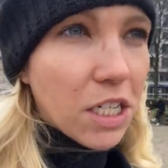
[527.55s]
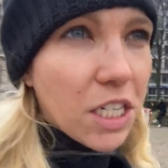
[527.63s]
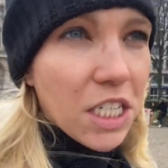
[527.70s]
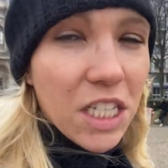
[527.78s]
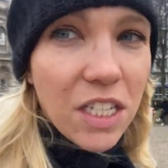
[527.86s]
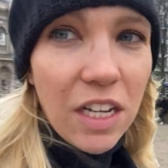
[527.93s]

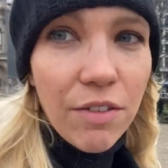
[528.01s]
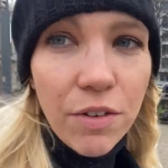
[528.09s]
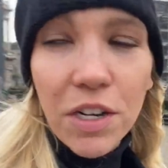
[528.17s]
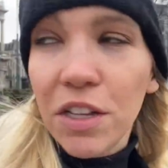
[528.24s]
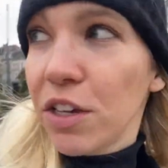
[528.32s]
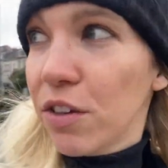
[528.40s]
It's
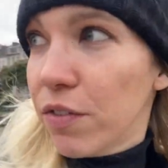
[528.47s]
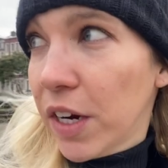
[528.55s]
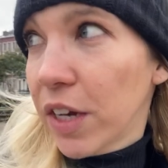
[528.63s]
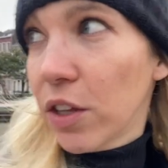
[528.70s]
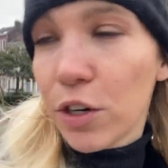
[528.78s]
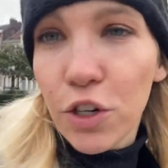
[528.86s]
definitely a
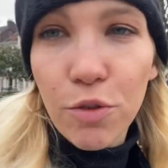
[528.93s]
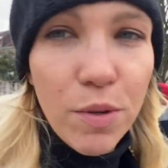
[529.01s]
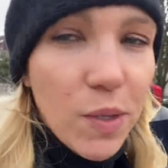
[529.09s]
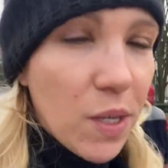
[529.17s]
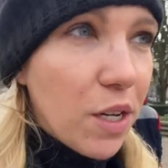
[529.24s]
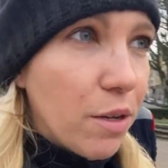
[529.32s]
very large
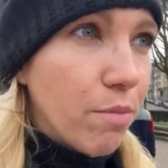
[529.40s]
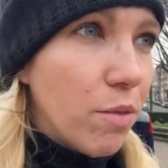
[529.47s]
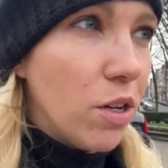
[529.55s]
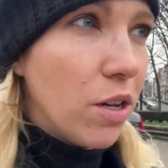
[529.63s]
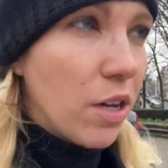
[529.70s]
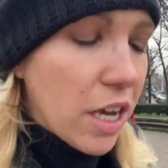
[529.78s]
museum.
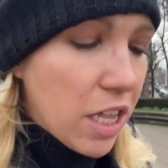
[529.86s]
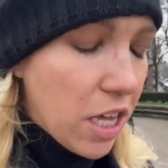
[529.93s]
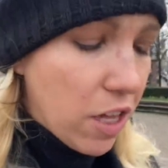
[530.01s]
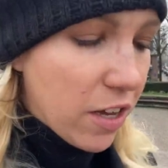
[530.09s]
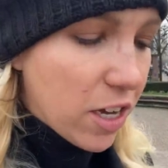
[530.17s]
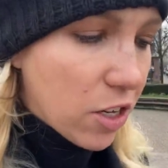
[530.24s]
I
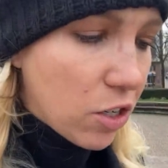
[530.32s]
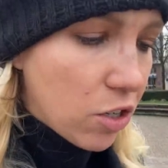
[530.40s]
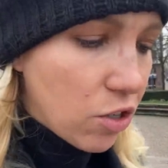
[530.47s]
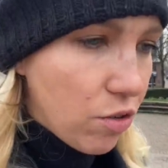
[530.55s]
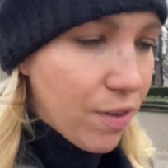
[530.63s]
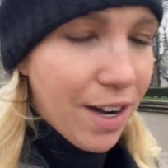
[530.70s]
think like
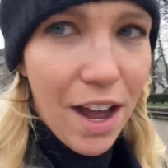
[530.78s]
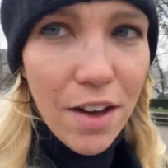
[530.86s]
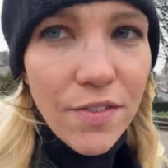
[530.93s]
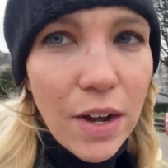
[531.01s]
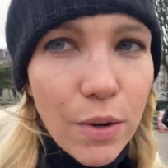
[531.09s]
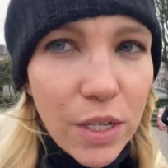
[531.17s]
two and a half
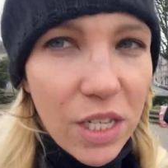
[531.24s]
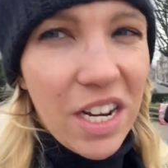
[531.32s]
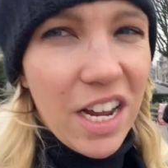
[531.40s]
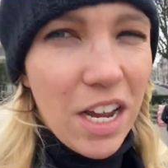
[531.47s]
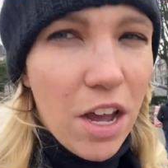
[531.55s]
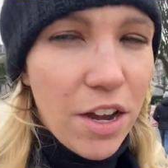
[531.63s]
hours in,
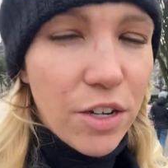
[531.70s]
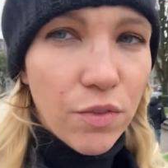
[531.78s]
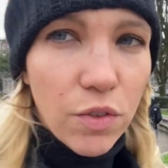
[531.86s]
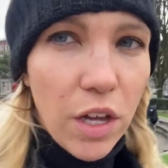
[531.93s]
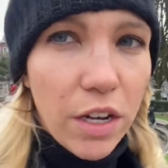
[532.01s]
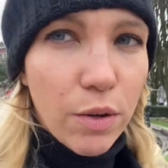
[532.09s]
I kind of
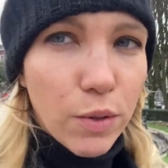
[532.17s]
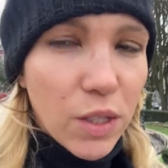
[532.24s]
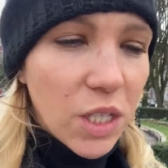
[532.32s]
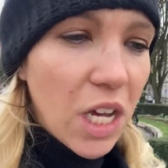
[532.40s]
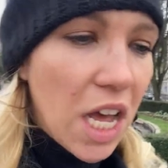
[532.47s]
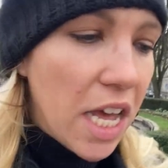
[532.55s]
thought I was
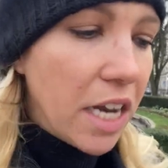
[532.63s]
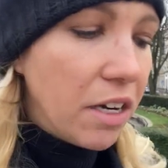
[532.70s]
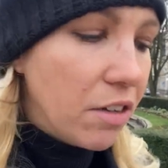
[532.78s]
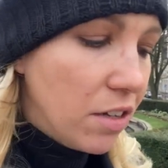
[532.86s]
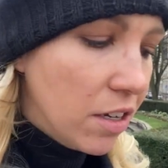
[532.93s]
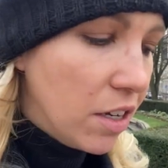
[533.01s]
done,
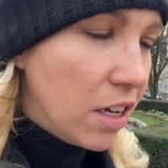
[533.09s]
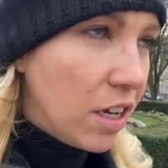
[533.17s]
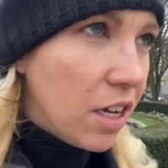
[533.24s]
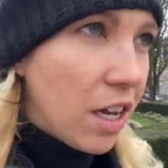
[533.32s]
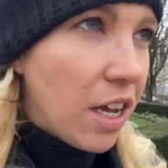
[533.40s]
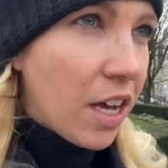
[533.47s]

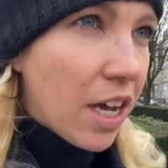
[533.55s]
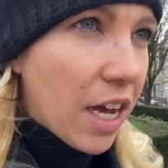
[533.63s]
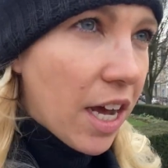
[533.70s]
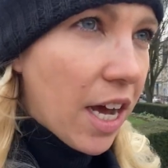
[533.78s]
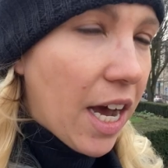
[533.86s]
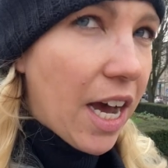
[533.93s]

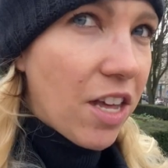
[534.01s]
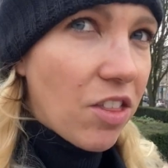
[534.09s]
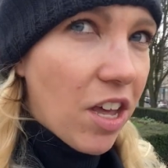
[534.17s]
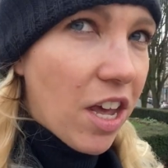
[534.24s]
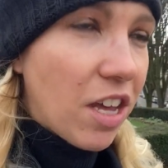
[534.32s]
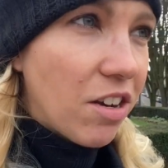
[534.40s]
and
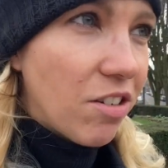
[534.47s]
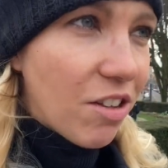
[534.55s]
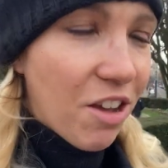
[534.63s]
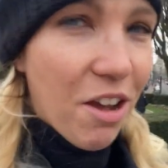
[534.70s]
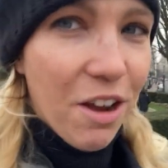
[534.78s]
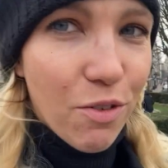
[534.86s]
then
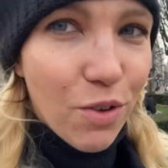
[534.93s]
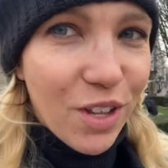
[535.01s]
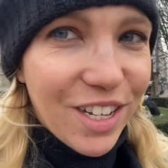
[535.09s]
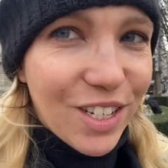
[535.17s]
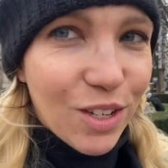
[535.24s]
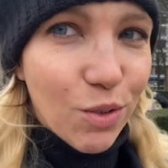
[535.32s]
I
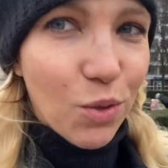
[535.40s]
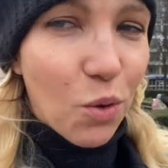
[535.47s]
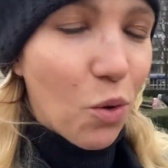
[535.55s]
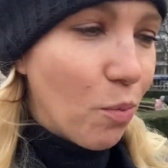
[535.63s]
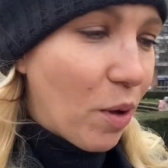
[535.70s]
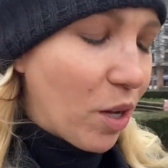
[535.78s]
realized there was a
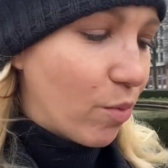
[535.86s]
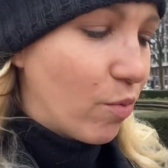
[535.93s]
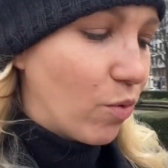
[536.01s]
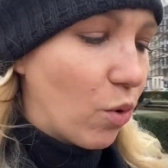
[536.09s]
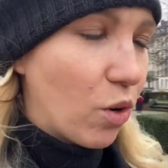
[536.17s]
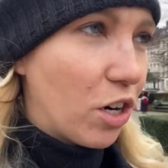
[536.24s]
whole bottom
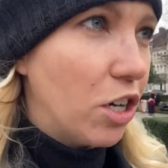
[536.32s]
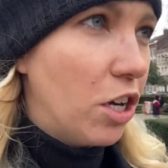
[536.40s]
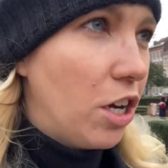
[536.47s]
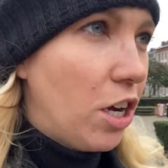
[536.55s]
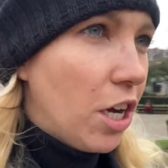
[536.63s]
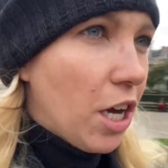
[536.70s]
floor.
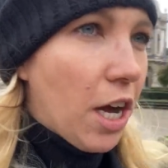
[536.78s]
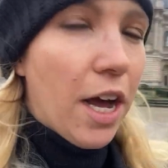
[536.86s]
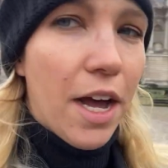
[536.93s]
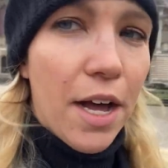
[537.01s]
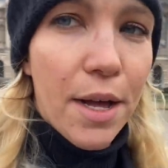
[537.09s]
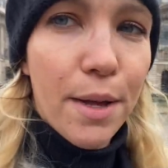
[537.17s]

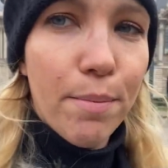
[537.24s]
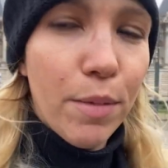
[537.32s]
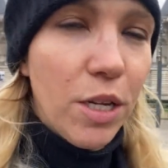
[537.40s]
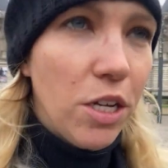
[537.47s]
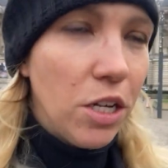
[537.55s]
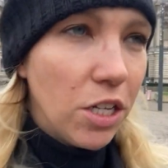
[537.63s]

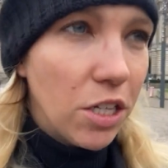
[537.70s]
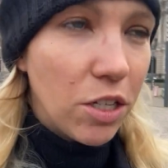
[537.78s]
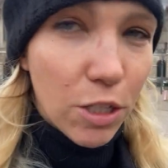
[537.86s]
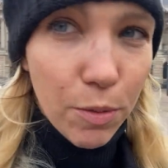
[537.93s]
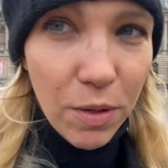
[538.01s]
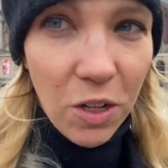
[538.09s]
Um,
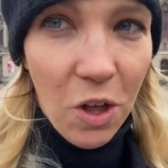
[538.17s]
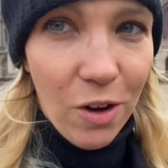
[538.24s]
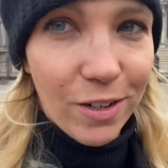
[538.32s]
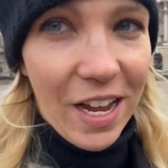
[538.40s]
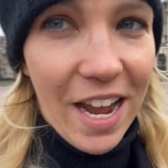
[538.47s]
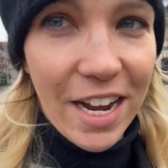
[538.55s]
so it's been a long
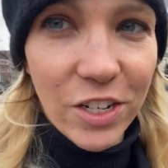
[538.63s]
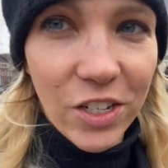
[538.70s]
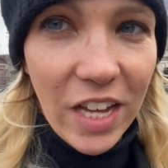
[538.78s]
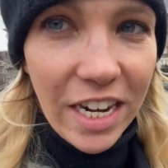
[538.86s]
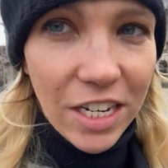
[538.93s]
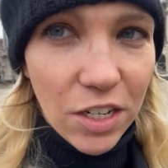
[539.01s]
day. I just
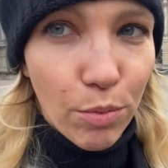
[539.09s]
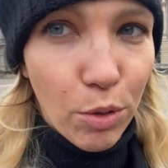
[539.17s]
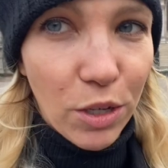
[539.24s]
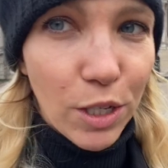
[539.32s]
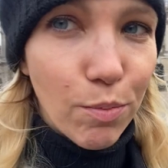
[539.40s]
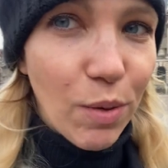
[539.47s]
had a double
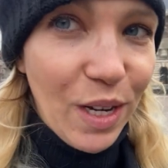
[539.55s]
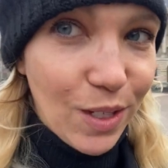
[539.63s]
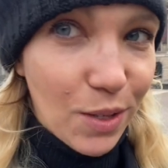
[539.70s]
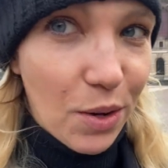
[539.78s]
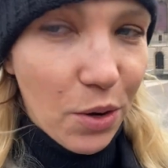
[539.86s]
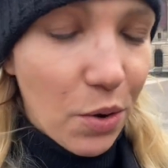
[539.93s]

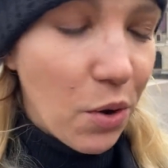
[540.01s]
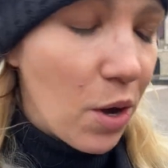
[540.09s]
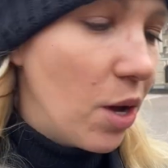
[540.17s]
espresso.